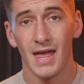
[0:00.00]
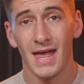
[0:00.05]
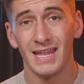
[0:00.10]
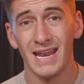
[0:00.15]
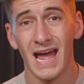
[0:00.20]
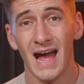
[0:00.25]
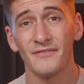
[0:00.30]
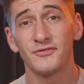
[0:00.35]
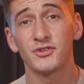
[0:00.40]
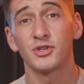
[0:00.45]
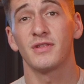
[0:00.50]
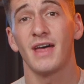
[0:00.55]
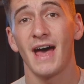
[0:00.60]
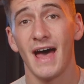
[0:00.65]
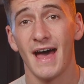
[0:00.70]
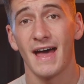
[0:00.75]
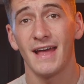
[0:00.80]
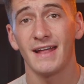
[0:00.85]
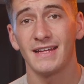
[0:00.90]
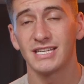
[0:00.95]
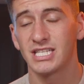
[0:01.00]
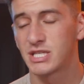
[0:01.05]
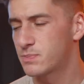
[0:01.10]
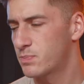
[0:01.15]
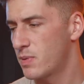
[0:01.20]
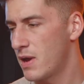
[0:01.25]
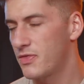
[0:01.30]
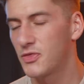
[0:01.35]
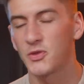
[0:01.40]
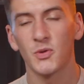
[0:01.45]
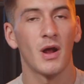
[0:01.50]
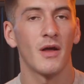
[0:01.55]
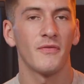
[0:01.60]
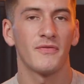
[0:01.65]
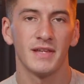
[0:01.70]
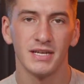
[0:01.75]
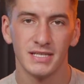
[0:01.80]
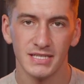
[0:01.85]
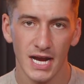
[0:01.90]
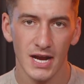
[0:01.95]
And after that, it spread throughout
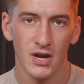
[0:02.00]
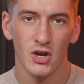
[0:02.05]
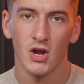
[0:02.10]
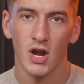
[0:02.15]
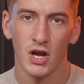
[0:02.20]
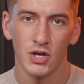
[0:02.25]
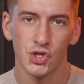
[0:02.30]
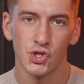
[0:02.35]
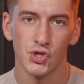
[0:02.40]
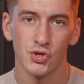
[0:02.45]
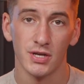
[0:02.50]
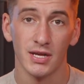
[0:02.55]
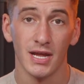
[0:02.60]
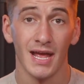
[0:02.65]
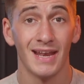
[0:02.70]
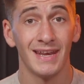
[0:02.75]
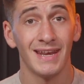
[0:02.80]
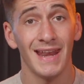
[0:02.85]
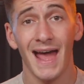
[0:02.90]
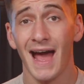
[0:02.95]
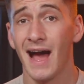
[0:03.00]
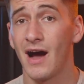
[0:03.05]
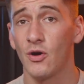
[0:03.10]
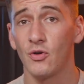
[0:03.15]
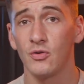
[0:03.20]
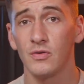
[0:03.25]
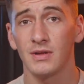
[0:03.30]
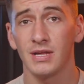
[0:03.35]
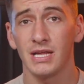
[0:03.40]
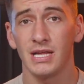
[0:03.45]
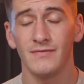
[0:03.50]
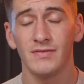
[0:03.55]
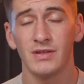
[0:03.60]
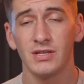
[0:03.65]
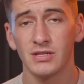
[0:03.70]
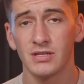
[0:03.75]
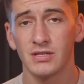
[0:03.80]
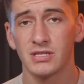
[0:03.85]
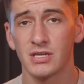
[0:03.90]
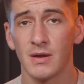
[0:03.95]
the entire country. And now,
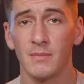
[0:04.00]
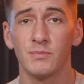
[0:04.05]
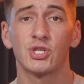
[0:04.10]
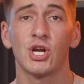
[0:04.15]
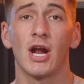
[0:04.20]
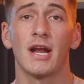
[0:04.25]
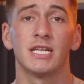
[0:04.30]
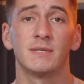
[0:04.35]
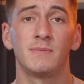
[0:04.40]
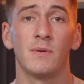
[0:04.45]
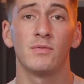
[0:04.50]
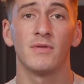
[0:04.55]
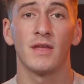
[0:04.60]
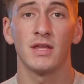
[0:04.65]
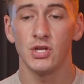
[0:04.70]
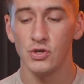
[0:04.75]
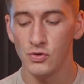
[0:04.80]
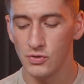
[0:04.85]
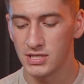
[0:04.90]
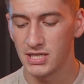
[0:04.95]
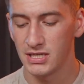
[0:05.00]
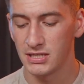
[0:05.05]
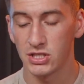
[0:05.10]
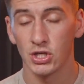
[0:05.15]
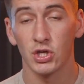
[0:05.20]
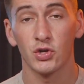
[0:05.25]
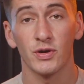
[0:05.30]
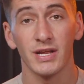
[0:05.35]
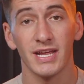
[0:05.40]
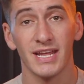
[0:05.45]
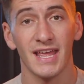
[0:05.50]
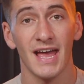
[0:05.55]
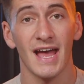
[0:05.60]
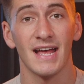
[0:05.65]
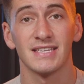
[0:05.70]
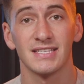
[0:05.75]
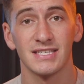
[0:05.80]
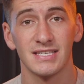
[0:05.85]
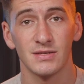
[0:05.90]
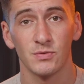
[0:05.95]
even some Chinese people, they use it to greet
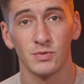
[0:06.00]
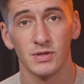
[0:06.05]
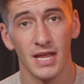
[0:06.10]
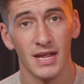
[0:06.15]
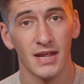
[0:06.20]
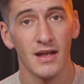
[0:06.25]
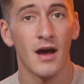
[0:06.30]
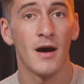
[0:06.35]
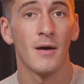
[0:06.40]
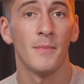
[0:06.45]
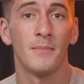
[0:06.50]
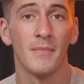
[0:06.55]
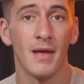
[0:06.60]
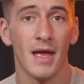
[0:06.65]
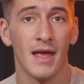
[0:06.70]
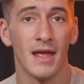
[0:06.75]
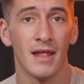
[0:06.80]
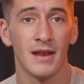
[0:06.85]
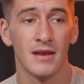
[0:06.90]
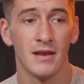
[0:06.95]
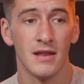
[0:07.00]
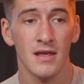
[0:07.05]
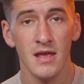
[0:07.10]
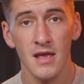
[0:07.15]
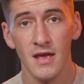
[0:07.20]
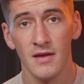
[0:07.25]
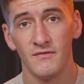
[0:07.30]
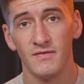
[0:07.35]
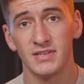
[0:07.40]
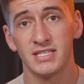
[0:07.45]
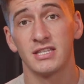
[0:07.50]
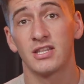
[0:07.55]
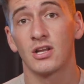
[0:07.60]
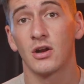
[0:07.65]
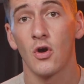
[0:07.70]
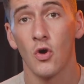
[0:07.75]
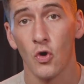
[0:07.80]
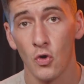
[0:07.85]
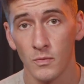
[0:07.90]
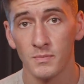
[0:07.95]
guests when they come and visit their
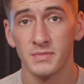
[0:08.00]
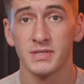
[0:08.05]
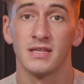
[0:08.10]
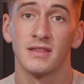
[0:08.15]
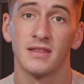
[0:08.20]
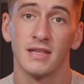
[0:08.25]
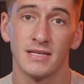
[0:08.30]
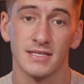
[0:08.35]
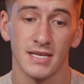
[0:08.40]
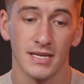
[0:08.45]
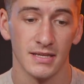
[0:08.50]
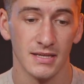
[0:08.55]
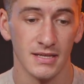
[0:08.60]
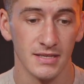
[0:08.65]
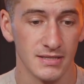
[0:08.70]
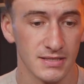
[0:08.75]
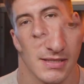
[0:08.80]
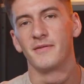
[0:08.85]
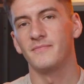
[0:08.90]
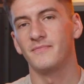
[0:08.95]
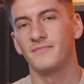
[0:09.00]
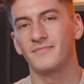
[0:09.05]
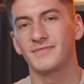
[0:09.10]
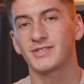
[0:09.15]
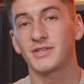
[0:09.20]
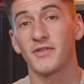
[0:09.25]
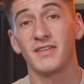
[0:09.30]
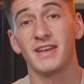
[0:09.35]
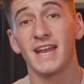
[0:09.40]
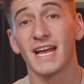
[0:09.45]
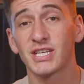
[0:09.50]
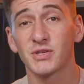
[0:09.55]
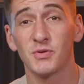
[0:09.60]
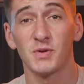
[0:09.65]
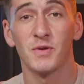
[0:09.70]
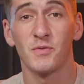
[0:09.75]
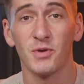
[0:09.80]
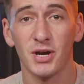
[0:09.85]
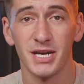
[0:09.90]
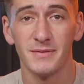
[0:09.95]
homes and things like this. So the next one
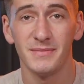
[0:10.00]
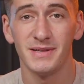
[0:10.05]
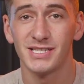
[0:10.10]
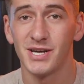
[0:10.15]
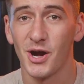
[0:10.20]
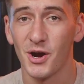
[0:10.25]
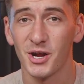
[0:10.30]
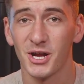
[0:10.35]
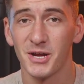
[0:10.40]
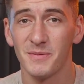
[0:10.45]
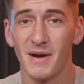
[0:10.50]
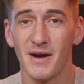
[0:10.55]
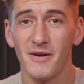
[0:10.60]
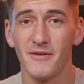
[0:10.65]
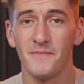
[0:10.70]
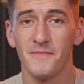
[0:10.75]
that we're going to be talking about